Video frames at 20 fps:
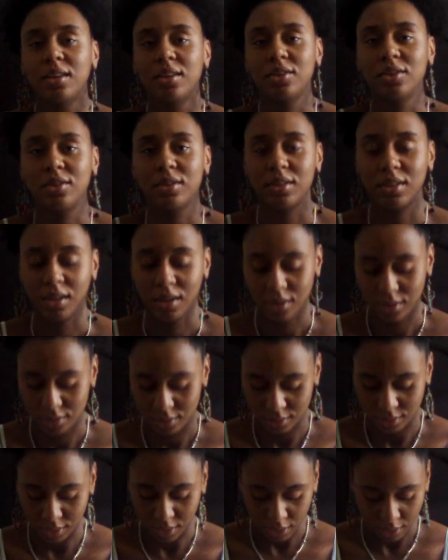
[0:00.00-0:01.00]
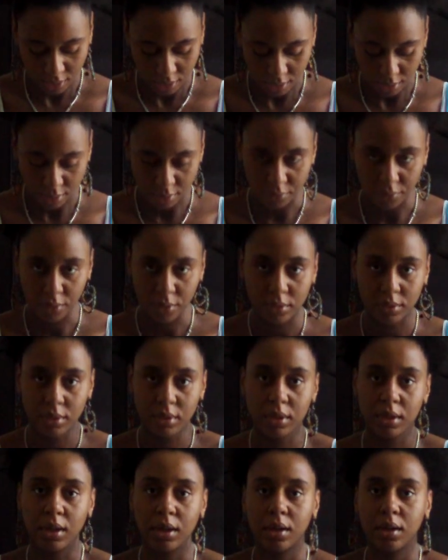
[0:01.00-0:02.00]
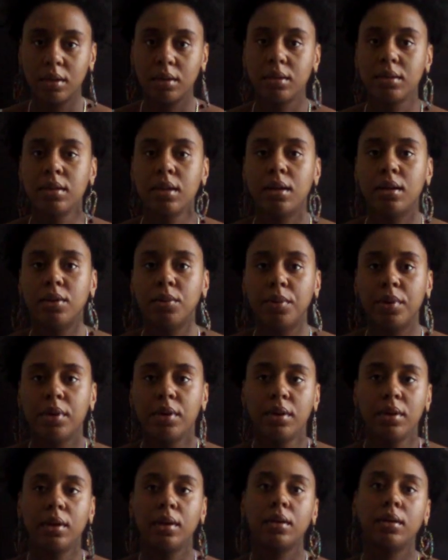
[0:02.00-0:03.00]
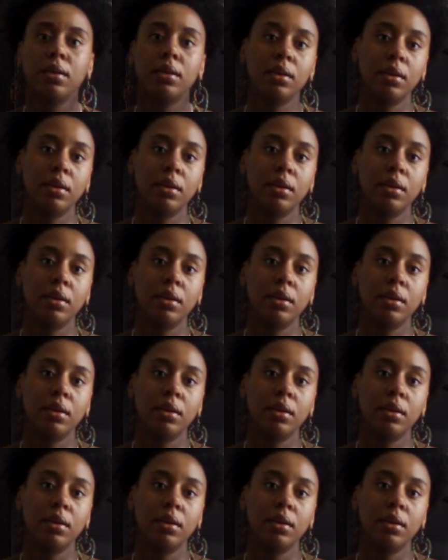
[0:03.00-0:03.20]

Just that today falls on the day I decided to wear it again.